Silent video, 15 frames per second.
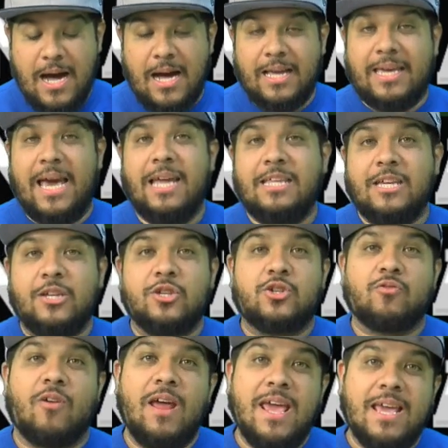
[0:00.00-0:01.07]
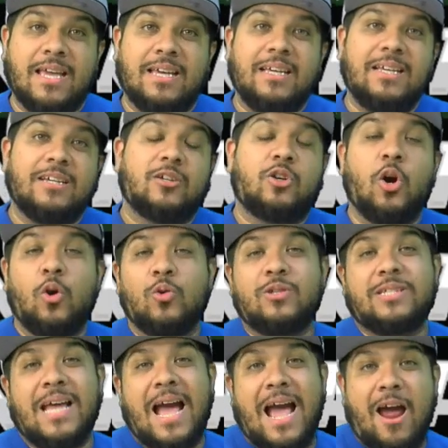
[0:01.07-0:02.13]
Kenyon Drake
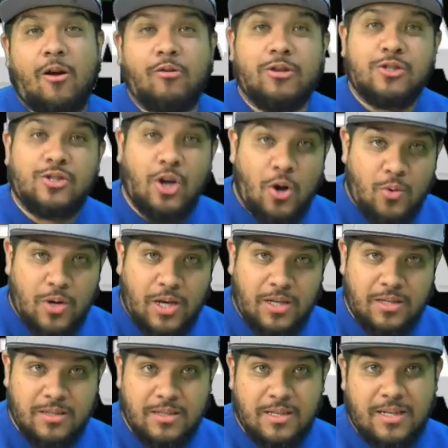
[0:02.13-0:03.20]
goes to Arizona.